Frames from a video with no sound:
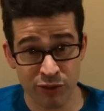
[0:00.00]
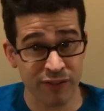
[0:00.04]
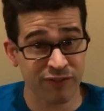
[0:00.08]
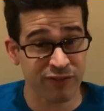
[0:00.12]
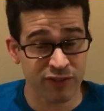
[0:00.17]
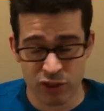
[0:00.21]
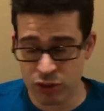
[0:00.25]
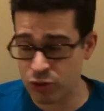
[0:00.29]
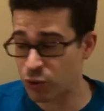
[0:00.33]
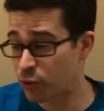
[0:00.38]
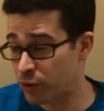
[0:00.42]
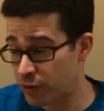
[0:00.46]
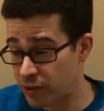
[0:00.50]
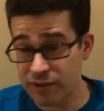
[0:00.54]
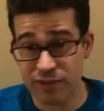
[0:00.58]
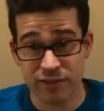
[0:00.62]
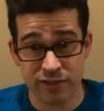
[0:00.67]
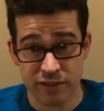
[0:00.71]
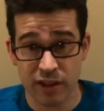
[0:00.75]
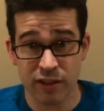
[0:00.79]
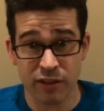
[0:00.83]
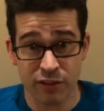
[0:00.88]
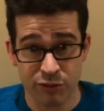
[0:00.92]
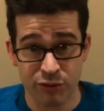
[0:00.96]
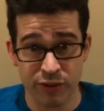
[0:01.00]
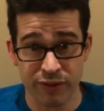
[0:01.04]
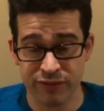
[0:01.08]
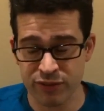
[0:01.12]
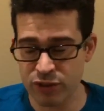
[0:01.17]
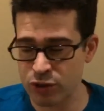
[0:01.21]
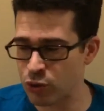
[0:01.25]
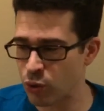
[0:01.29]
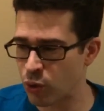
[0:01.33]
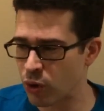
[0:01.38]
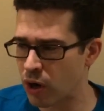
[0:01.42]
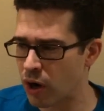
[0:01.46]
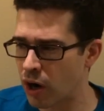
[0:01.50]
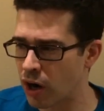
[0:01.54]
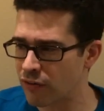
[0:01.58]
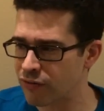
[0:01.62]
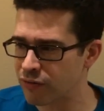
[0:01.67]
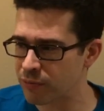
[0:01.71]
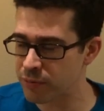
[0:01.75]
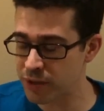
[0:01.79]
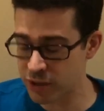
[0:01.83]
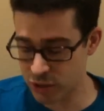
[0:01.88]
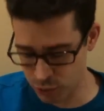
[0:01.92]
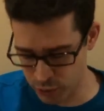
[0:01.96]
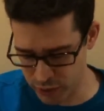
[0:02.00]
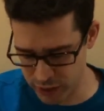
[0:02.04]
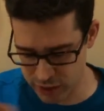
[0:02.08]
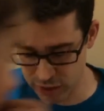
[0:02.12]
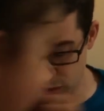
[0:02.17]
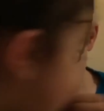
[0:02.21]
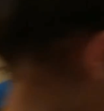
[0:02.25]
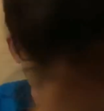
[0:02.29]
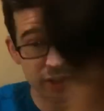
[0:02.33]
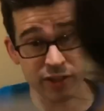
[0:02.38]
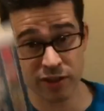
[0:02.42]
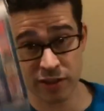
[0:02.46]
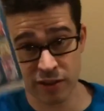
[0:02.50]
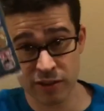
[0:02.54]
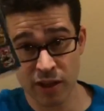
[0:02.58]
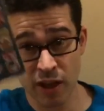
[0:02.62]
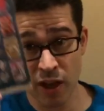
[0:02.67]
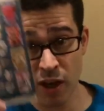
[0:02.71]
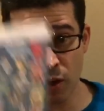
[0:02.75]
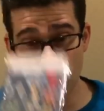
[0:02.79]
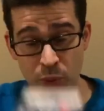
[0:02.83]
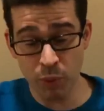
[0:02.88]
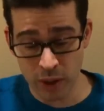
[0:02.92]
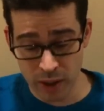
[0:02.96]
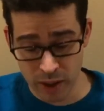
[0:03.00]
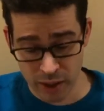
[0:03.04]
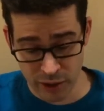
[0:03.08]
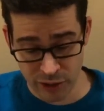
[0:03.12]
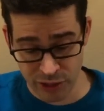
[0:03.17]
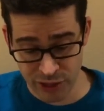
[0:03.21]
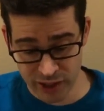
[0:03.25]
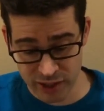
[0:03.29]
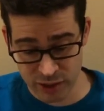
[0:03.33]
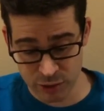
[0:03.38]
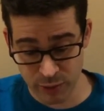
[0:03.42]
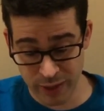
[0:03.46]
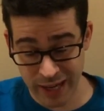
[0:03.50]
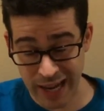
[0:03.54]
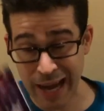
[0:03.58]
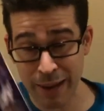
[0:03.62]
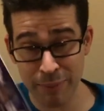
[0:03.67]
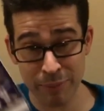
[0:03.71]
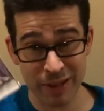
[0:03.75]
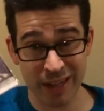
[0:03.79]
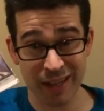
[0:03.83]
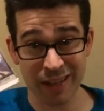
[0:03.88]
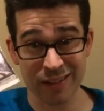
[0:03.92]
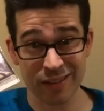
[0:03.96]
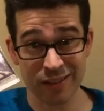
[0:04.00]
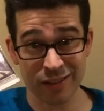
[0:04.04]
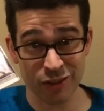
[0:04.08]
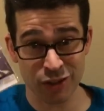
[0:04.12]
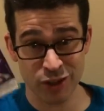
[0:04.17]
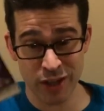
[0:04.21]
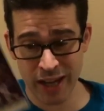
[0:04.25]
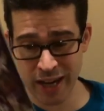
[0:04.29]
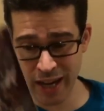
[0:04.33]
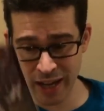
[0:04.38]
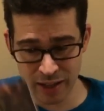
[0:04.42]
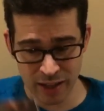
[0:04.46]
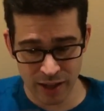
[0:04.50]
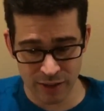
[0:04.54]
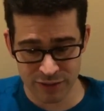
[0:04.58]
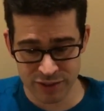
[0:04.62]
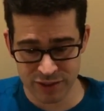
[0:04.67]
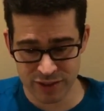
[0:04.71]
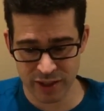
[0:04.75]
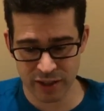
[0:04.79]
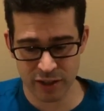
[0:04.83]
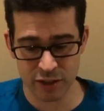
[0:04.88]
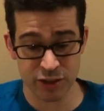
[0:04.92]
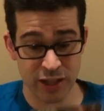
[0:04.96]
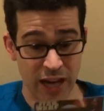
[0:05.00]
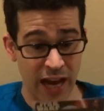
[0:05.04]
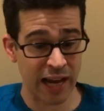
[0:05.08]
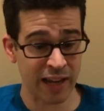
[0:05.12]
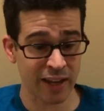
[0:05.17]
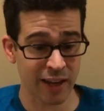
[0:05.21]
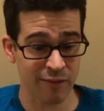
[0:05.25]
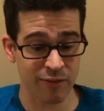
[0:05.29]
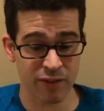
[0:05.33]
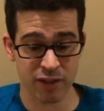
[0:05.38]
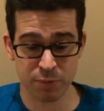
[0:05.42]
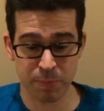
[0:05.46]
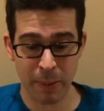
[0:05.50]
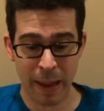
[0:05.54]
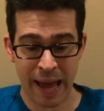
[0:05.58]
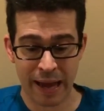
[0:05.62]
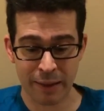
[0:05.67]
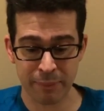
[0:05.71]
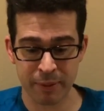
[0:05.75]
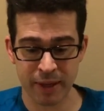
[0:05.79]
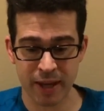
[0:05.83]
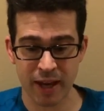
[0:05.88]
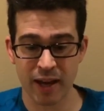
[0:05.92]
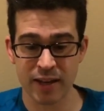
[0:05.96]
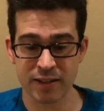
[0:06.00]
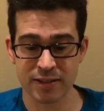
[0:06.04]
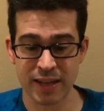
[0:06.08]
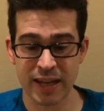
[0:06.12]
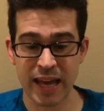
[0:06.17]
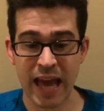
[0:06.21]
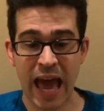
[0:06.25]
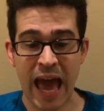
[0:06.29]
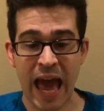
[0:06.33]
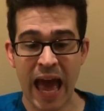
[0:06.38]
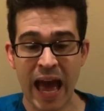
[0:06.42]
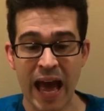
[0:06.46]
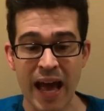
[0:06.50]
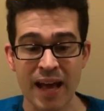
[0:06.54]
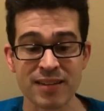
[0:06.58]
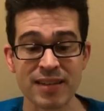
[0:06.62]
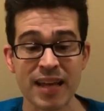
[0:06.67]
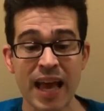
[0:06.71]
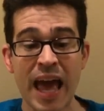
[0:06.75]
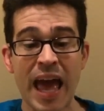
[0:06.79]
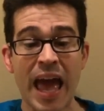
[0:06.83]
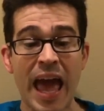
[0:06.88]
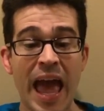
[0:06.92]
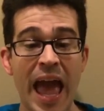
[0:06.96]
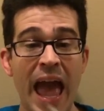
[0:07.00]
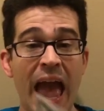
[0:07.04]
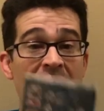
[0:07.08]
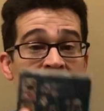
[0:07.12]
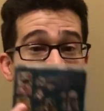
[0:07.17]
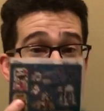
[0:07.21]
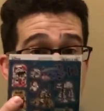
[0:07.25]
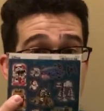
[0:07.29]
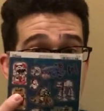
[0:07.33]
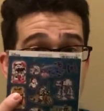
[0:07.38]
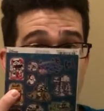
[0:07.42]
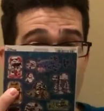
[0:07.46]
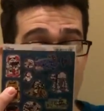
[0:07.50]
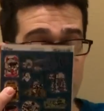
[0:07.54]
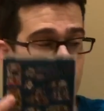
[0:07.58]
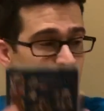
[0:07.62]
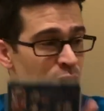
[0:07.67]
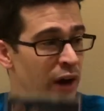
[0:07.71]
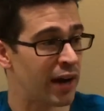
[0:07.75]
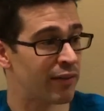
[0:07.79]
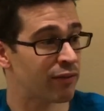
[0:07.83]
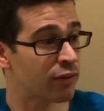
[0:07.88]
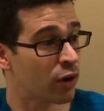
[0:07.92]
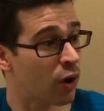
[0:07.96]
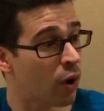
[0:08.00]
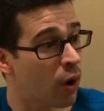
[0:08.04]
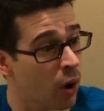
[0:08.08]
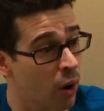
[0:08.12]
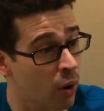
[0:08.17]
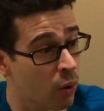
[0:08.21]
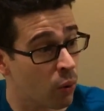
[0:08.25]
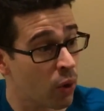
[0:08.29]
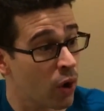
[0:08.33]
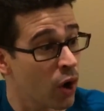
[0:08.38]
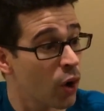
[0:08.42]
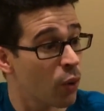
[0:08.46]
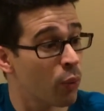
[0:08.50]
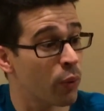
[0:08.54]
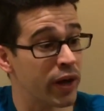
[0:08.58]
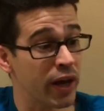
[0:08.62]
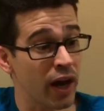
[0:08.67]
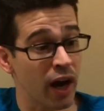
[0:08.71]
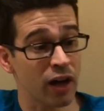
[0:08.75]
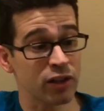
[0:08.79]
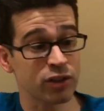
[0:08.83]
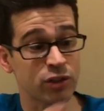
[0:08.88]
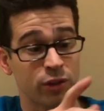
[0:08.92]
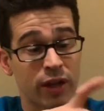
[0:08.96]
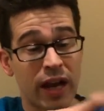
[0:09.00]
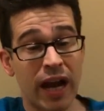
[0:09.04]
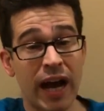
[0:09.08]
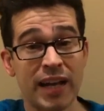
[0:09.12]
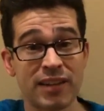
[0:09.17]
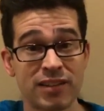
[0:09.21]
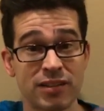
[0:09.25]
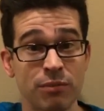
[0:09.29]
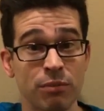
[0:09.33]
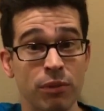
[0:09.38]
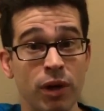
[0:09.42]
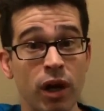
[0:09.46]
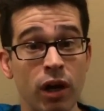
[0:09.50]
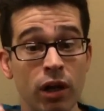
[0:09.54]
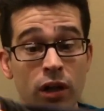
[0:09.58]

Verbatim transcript: thrift store. This is a thrift store haul from this week, so this is one of the things we got because Jedi loves stickers. I love this pack because it has an AT-AT driver. Oh, we also got some